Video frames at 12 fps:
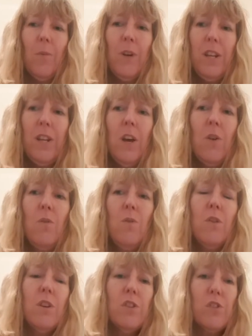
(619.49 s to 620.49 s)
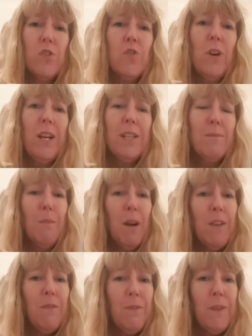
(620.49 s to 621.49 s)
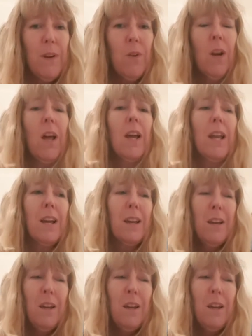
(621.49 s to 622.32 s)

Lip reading: We know that stress might feel like